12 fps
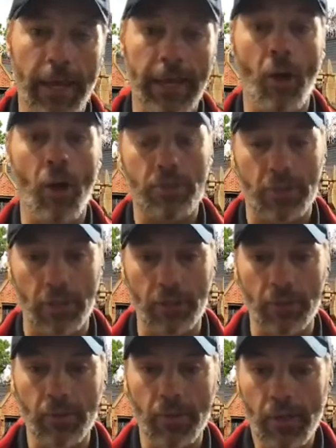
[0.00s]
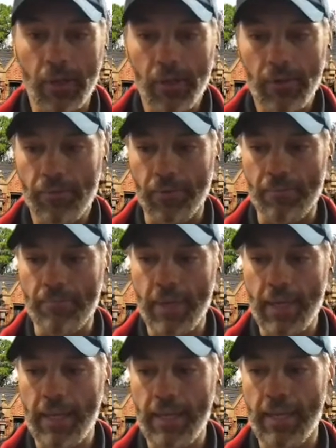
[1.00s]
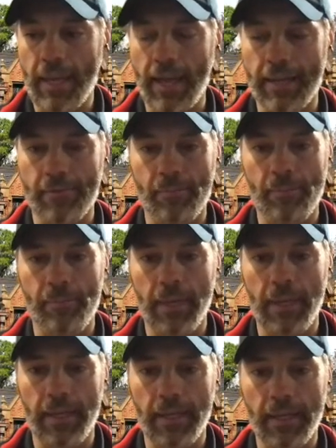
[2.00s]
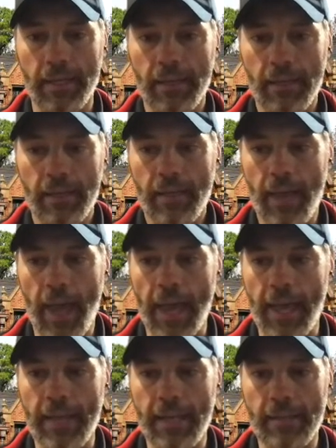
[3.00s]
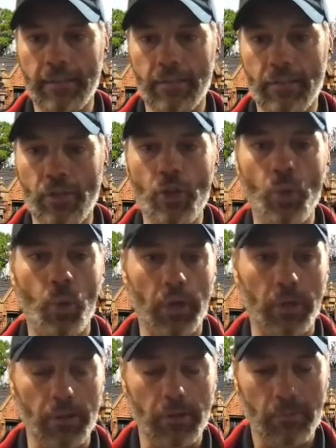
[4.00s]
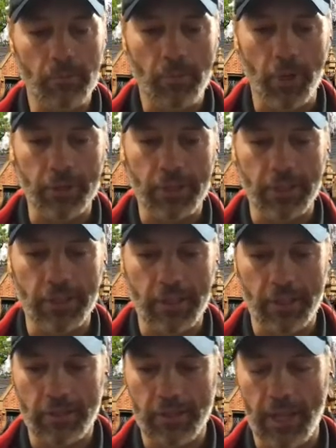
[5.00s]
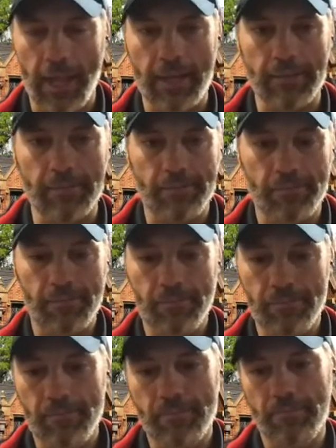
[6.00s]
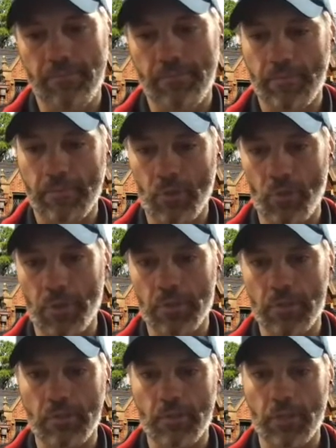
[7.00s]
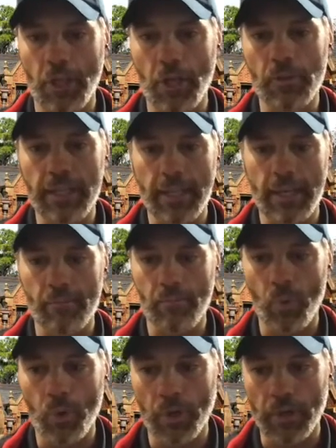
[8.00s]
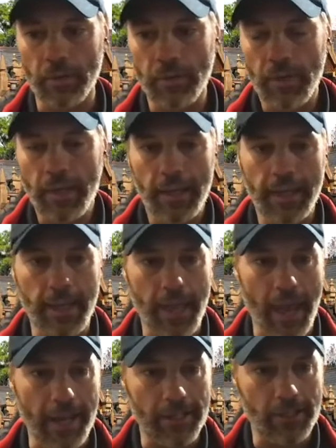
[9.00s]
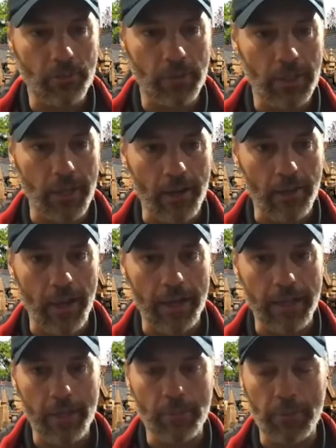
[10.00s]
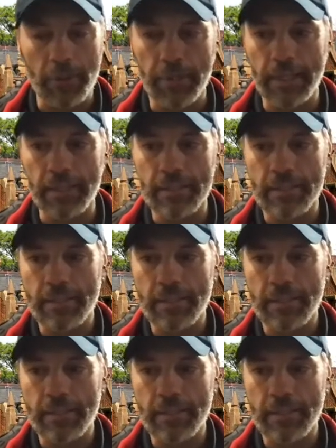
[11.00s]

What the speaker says: also, for me, kind of being a newer person to kind of sort of slowly get more engaged with the online communities,